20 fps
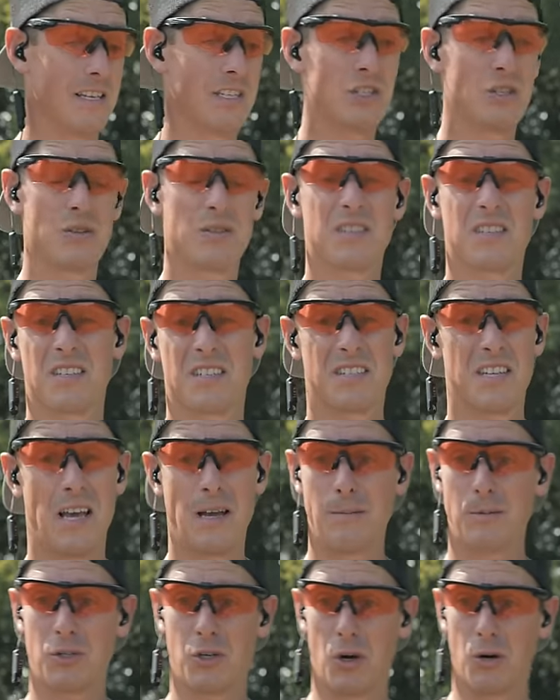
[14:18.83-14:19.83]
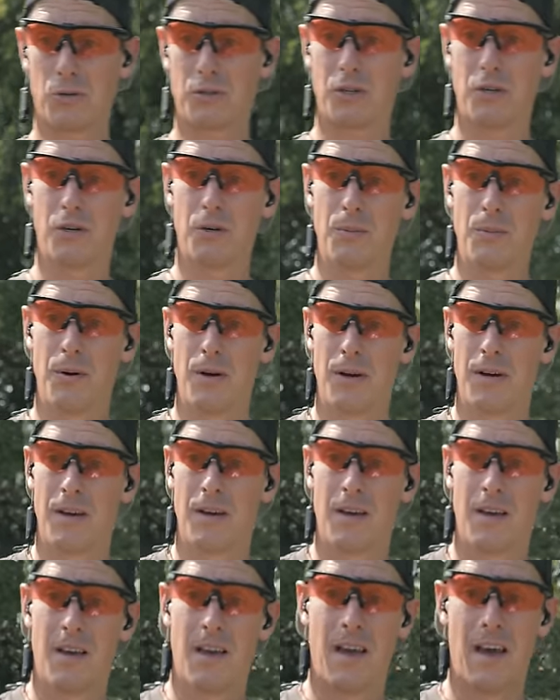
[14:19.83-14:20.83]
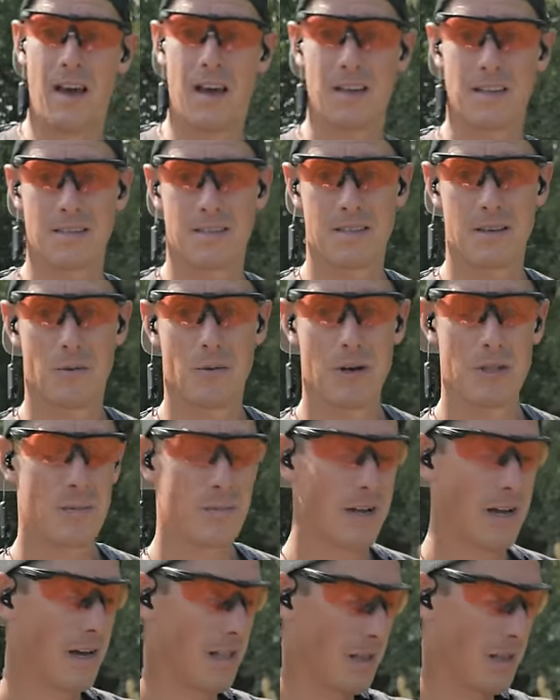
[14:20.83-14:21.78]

This shoots the same choke tube as the Weatherby